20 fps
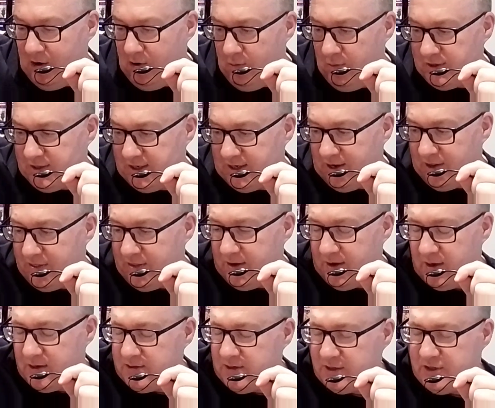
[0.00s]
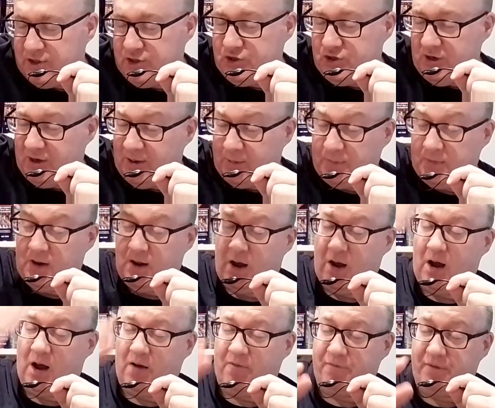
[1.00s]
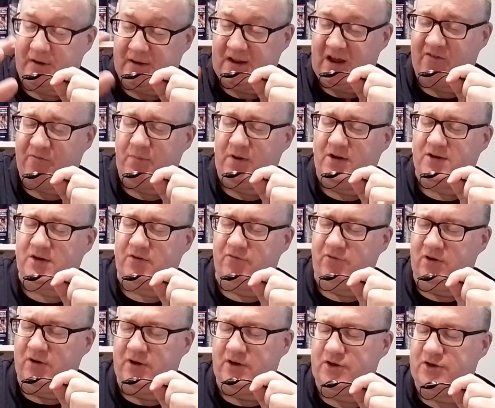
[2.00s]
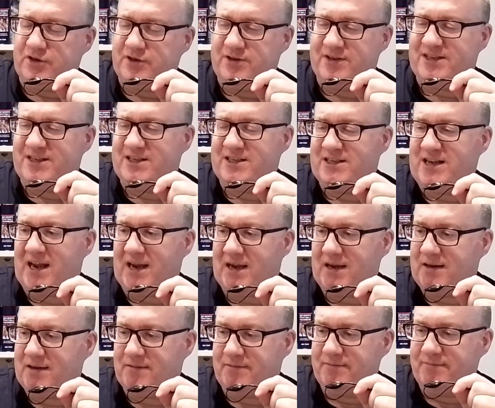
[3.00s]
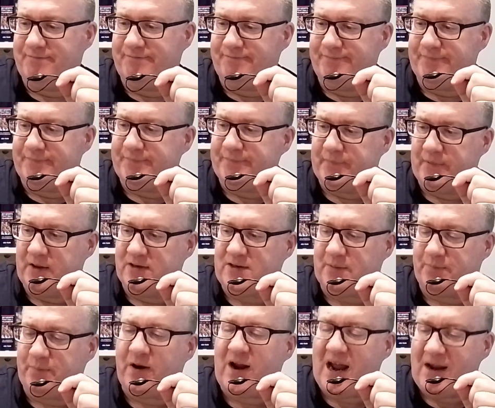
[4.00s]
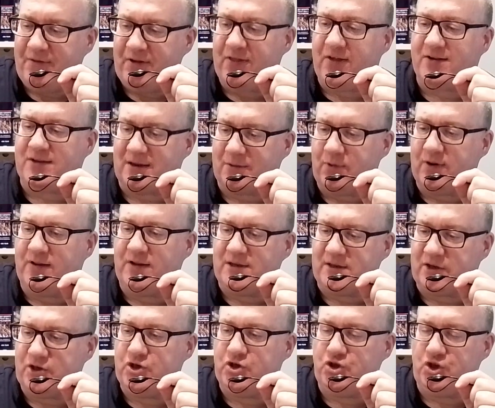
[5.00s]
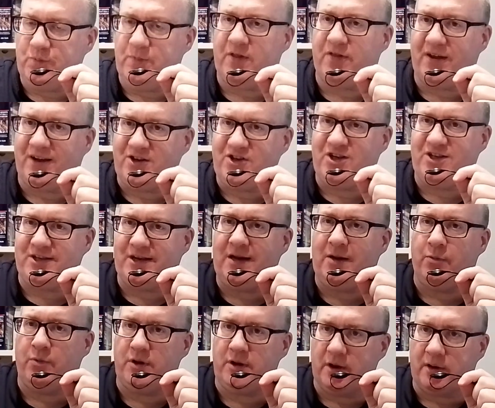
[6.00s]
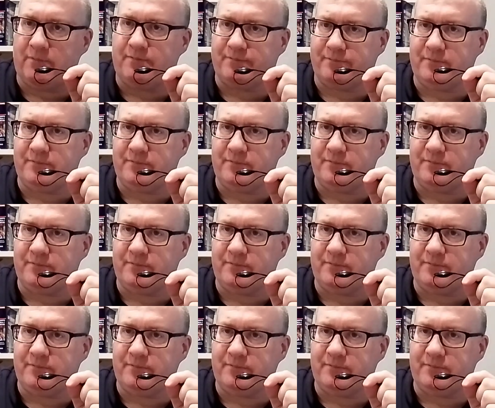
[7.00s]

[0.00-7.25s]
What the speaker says: always had a thing, forgive me, it's a really sick, it's a private thing, it's like one of these stupid things you say when you're,